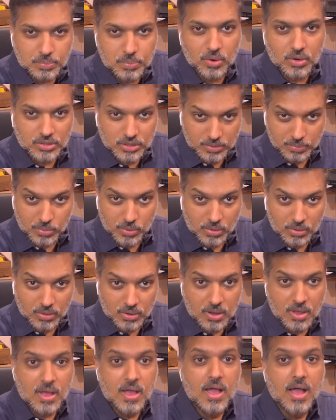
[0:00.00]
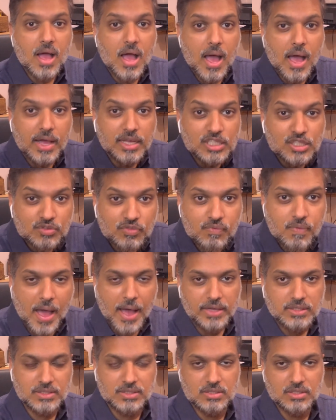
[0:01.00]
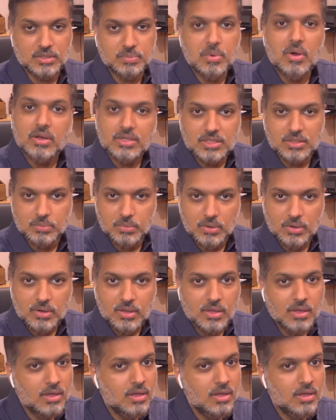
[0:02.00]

possible, as fast as possible.